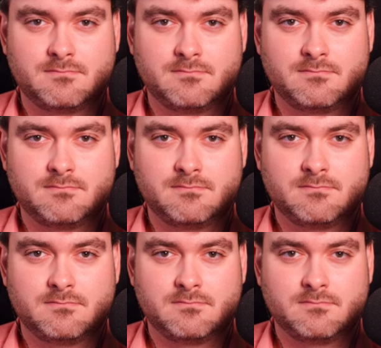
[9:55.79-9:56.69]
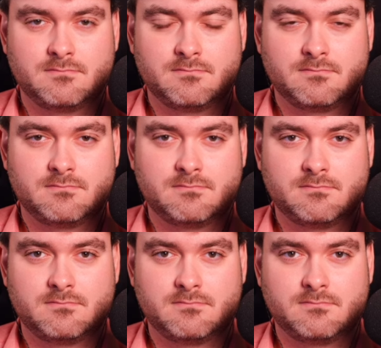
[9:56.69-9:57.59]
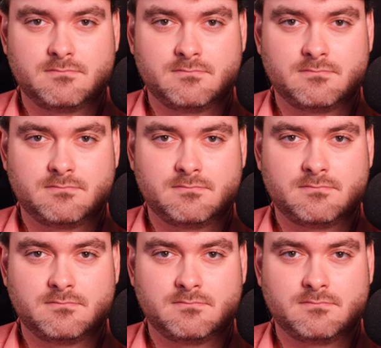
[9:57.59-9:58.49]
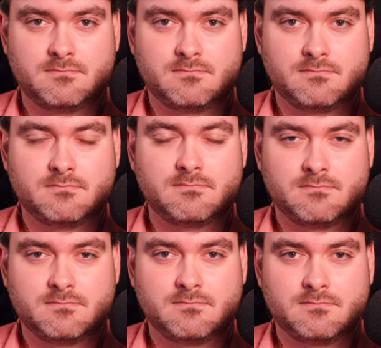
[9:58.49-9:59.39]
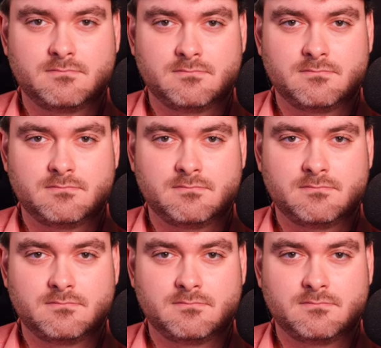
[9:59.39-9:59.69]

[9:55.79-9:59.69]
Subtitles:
The person shown says nothing.